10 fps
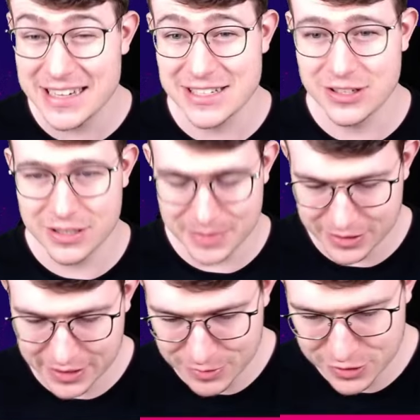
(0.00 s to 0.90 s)
Is it going to be,
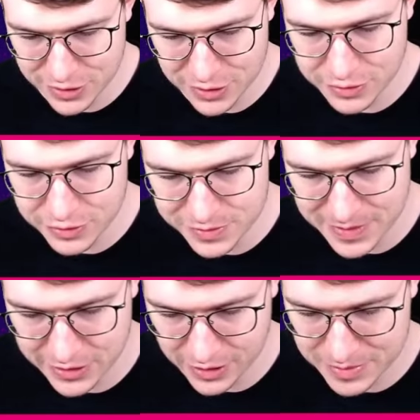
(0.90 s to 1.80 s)
okay, I'm just going to go use my
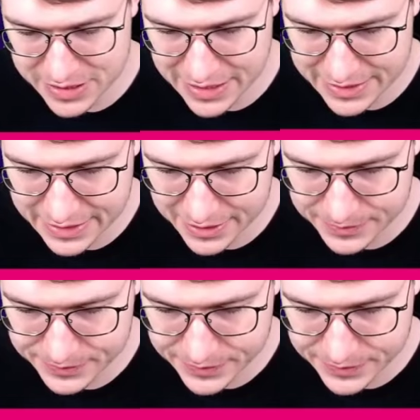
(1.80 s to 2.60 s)
Goblinstein there.